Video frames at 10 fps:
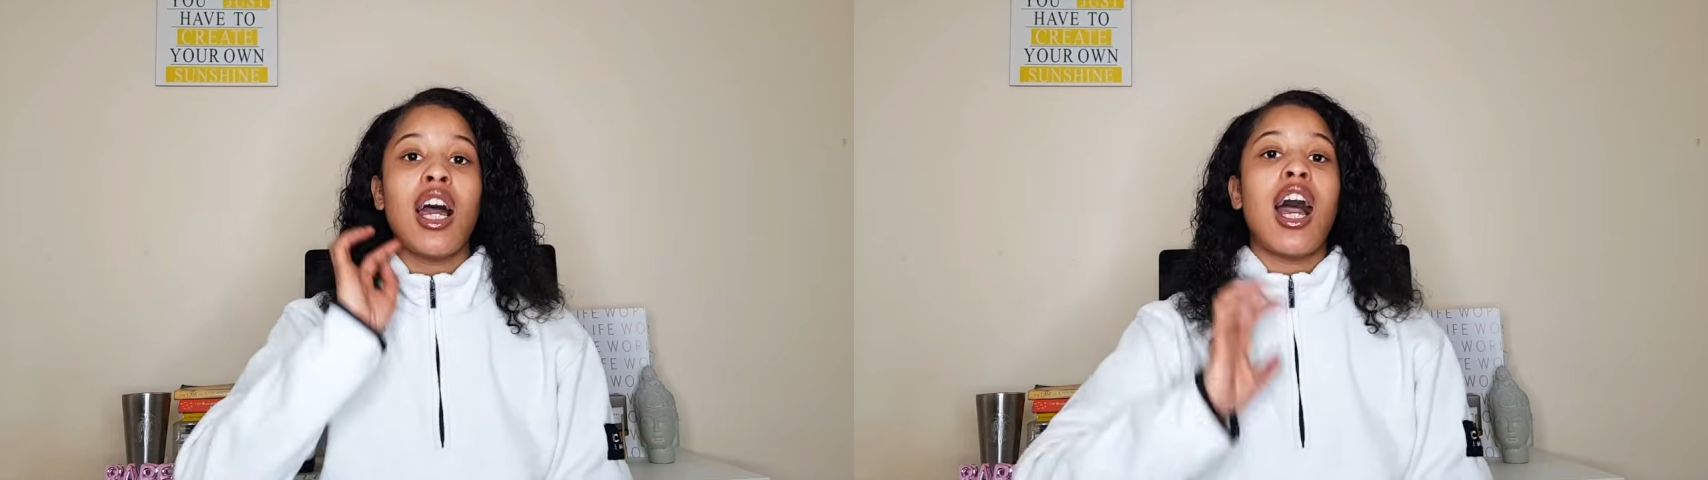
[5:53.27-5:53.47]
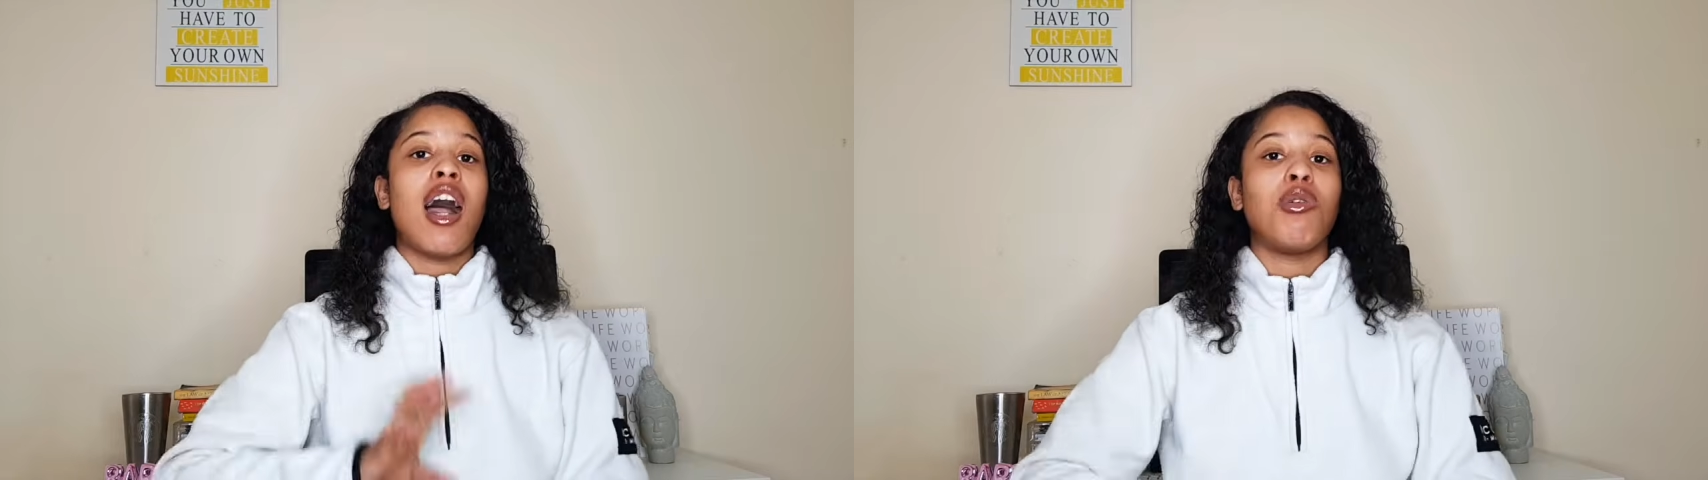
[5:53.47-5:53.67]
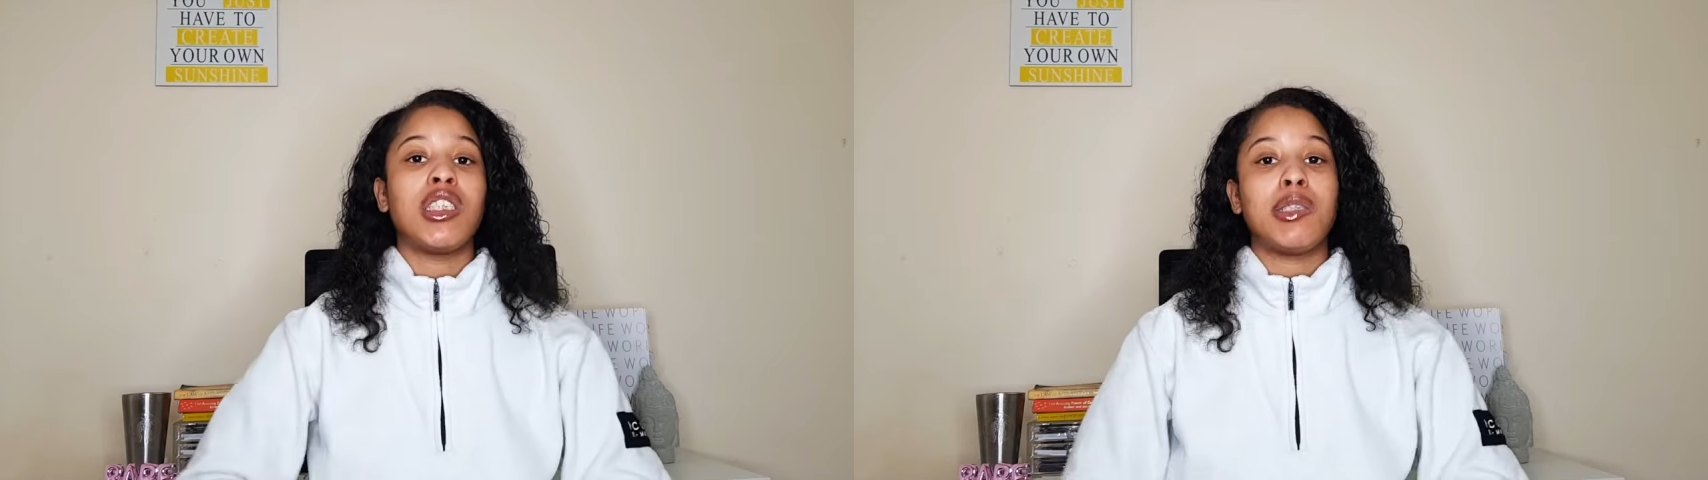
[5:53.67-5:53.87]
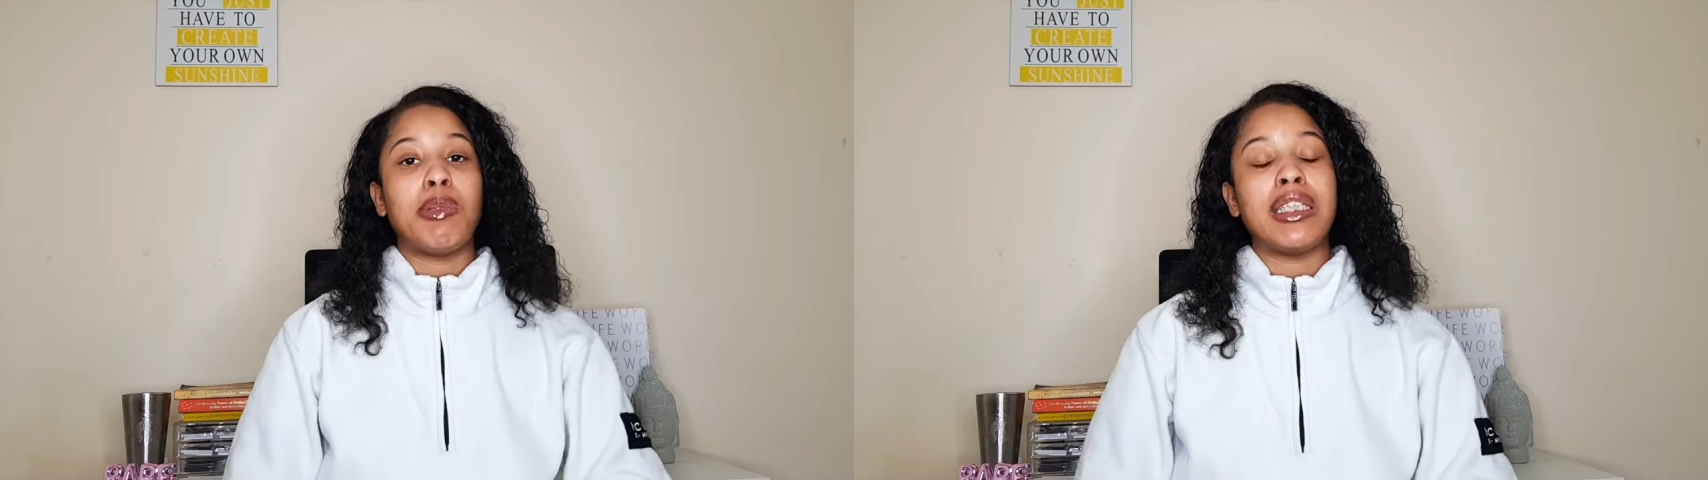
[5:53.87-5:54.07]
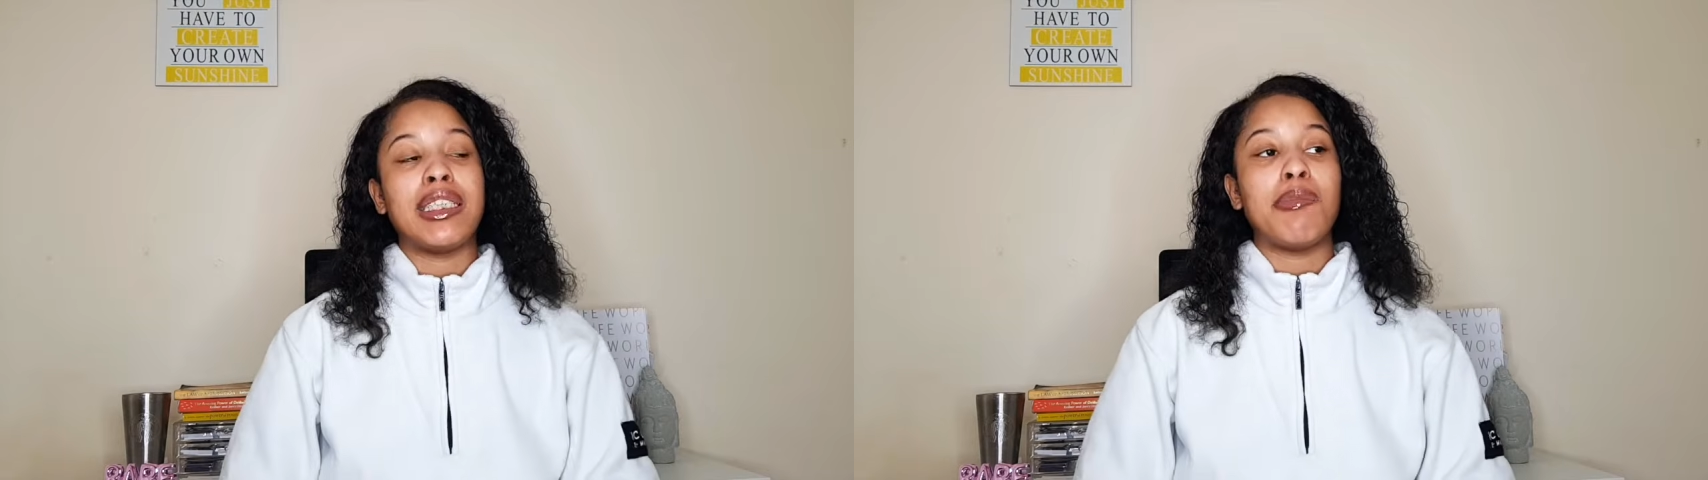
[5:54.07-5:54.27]
I wasn't
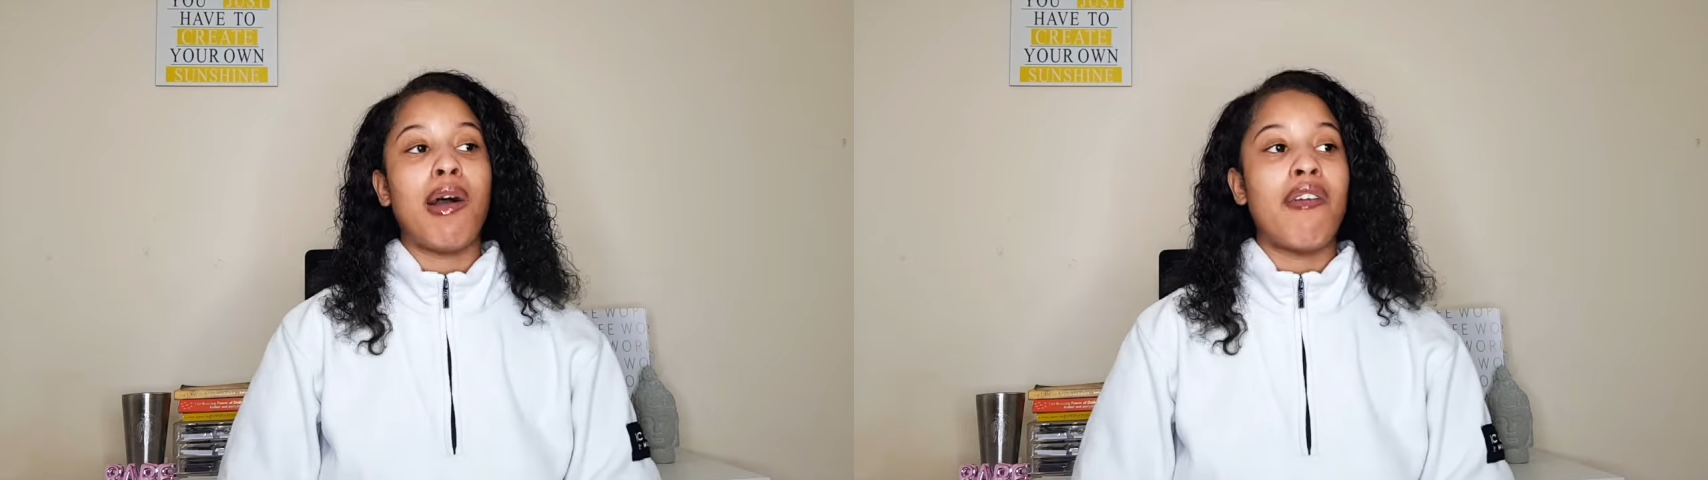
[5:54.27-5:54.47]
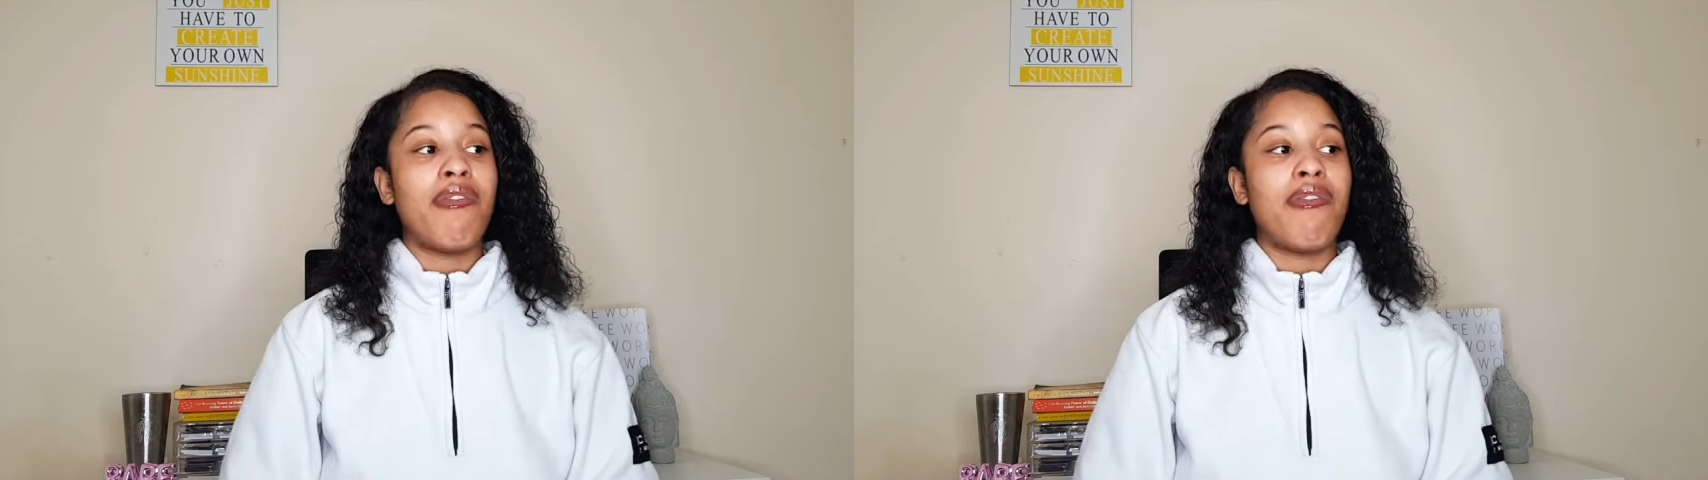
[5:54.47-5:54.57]
speaking to my